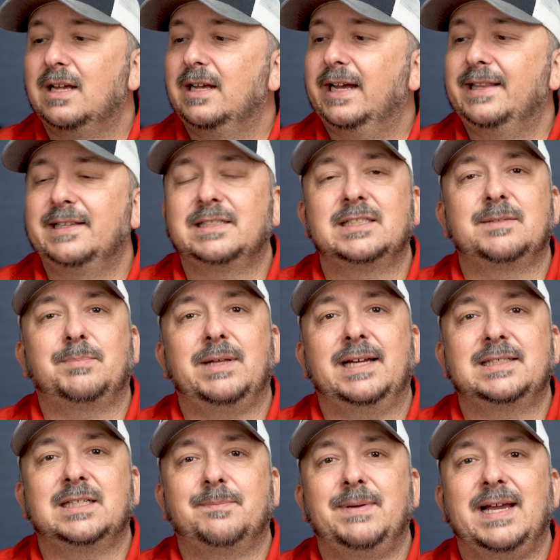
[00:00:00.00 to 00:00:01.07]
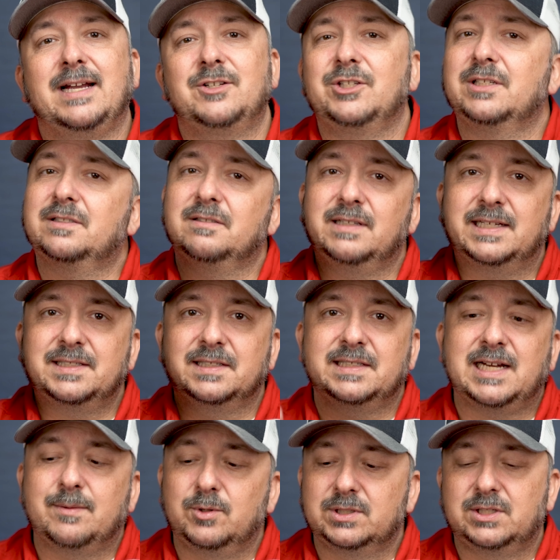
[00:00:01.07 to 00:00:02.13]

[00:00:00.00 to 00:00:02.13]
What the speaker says: And this is a plastic packaging, so less desirable.